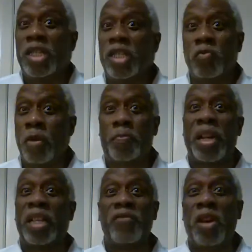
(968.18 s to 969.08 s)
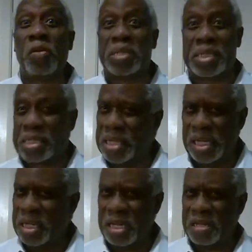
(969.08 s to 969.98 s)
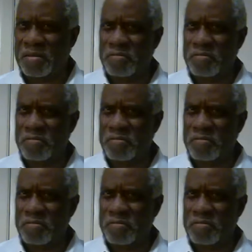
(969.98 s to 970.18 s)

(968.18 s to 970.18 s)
You repent of your sin.